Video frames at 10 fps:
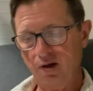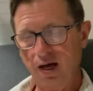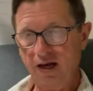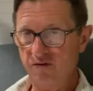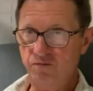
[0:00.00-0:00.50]

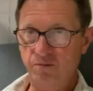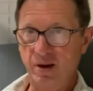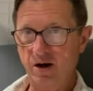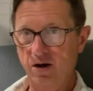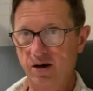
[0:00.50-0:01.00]
I have
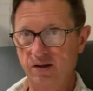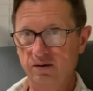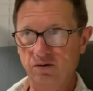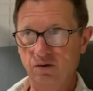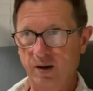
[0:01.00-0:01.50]
better
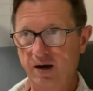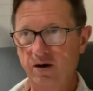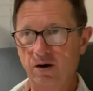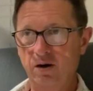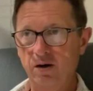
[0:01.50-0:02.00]
and
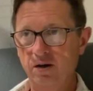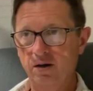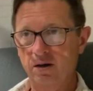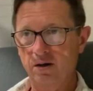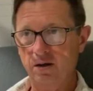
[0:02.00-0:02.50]
greater
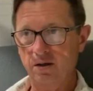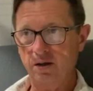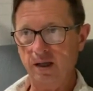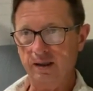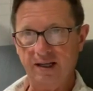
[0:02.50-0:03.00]

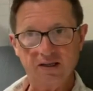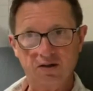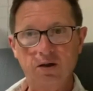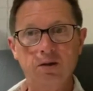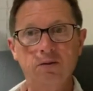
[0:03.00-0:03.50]
and
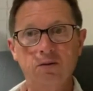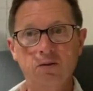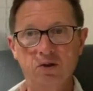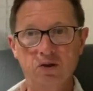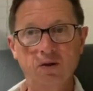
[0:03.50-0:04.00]
lesser
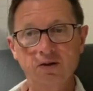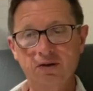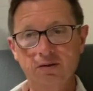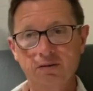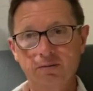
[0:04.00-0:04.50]

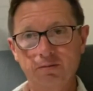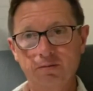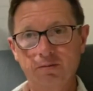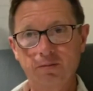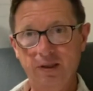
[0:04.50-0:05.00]
results,
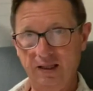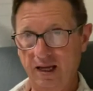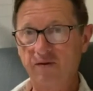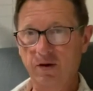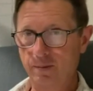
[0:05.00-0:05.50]
but the
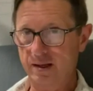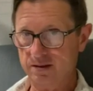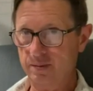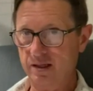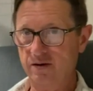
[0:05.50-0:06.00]
effort makes a
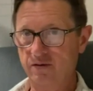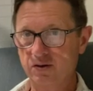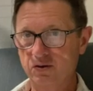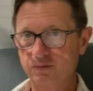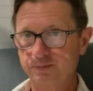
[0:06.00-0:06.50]
big difference.